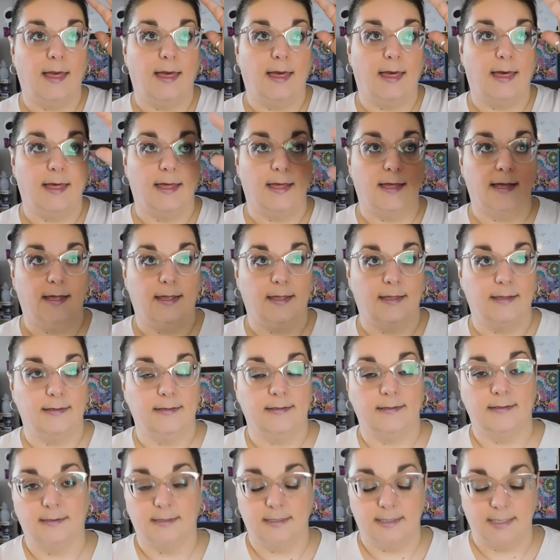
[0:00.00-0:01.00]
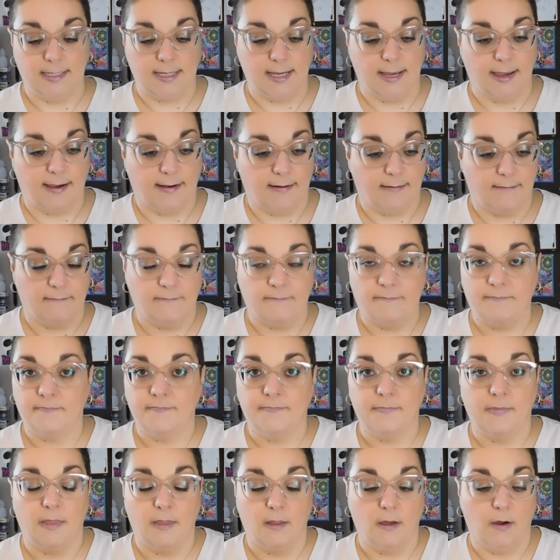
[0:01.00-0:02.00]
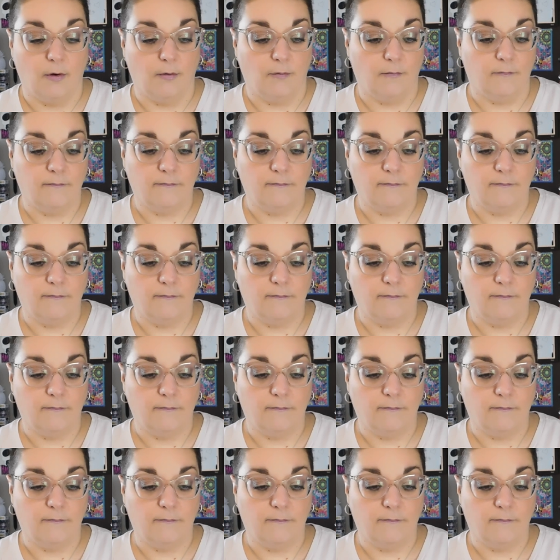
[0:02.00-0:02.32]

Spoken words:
And yeah, no.